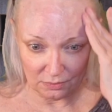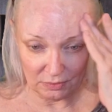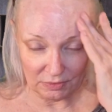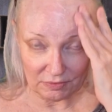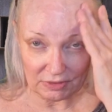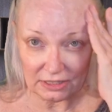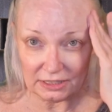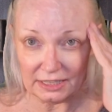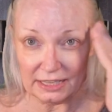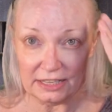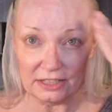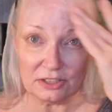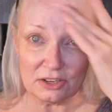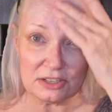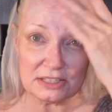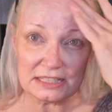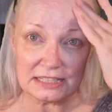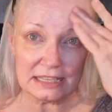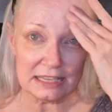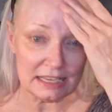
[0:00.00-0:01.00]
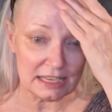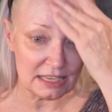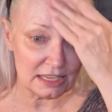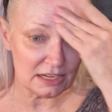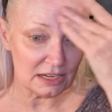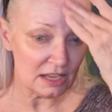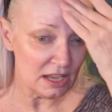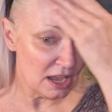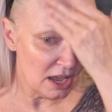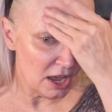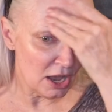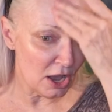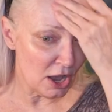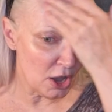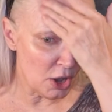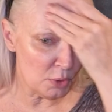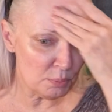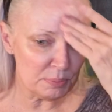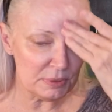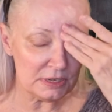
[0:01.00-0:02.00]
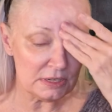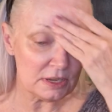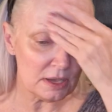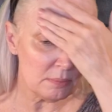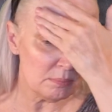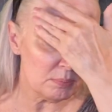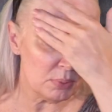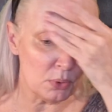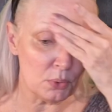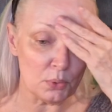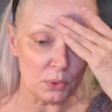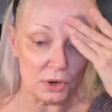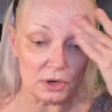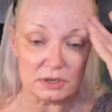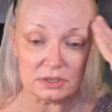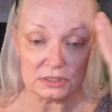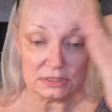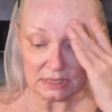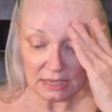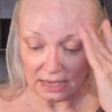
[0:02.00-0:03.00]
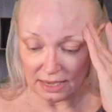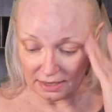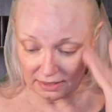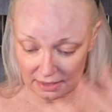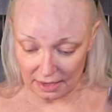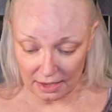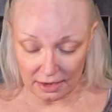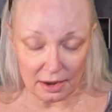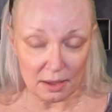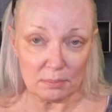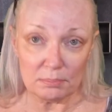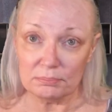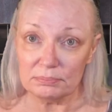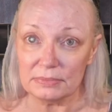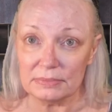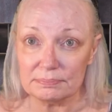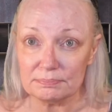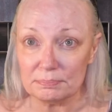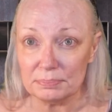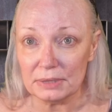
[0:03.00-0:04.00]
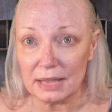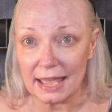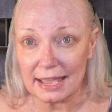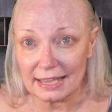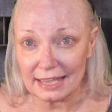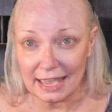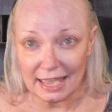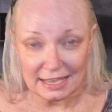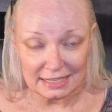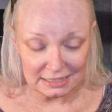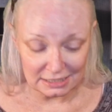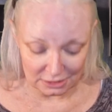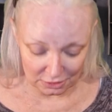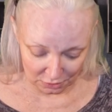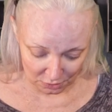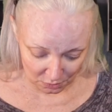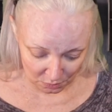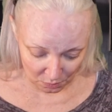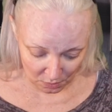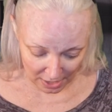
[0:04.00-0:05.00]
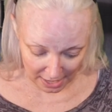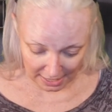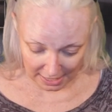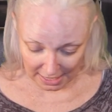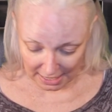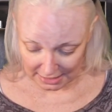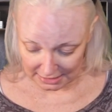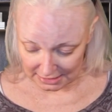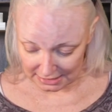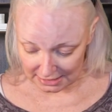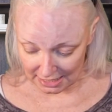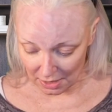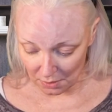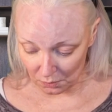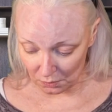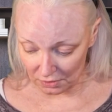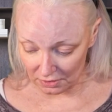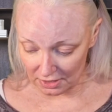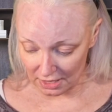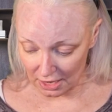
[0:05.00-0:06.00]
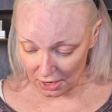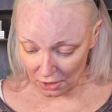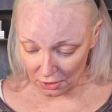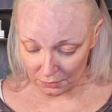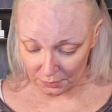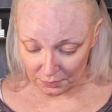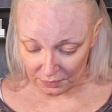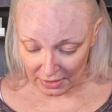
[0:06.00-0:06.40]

We've cleaned our skin, opened up pores, got out blackheads and little whiteheads that were there.